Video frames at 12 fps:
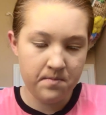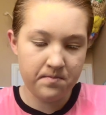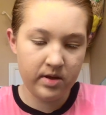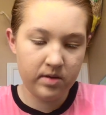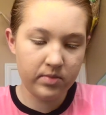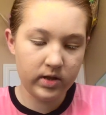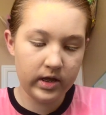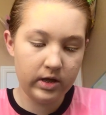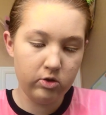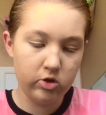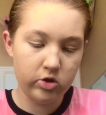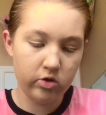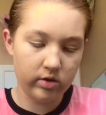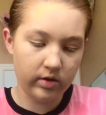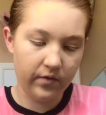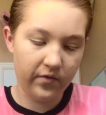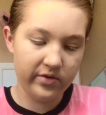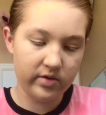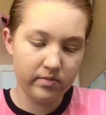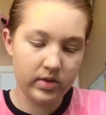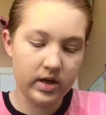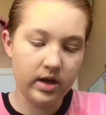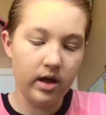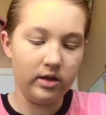Maybelline New York Fit
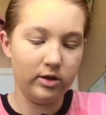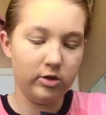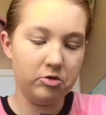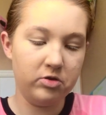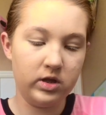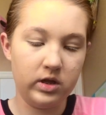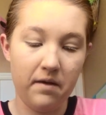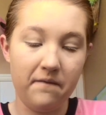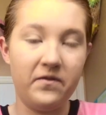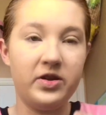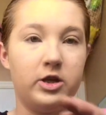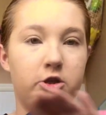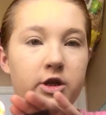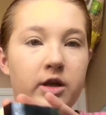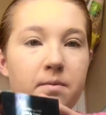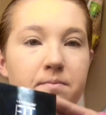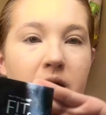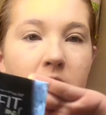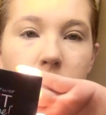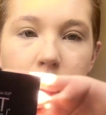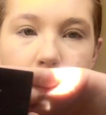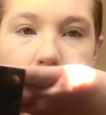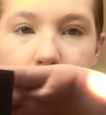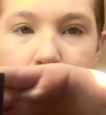Me Loose Finishing
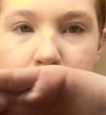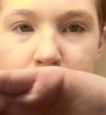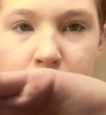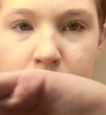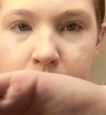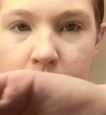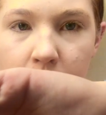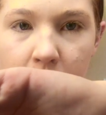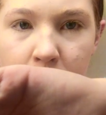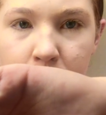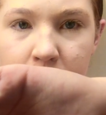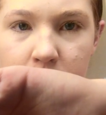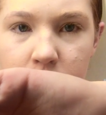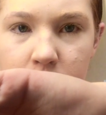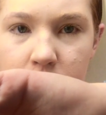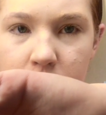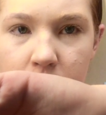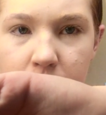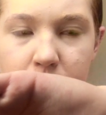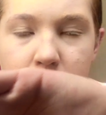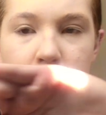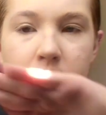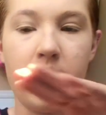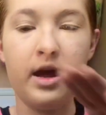Powder. And we are just gonna
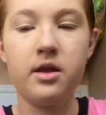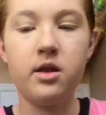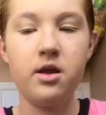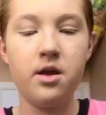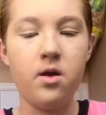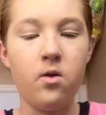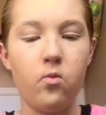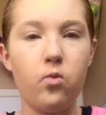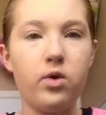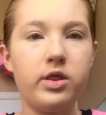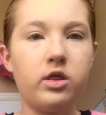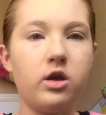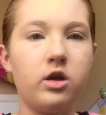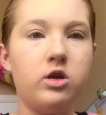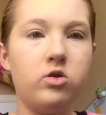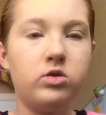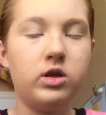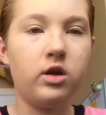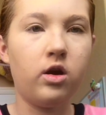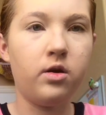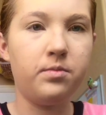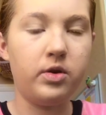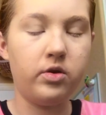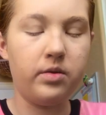put that with using our
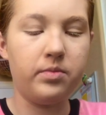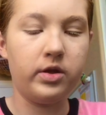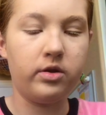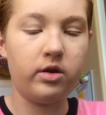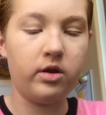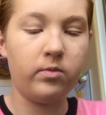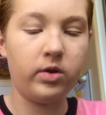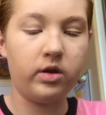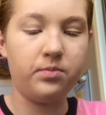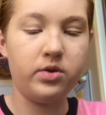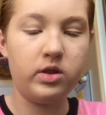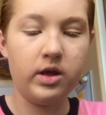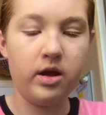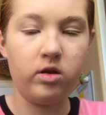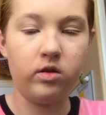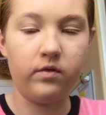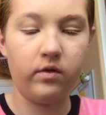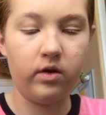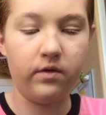beauty blender, and we're gonna put that all over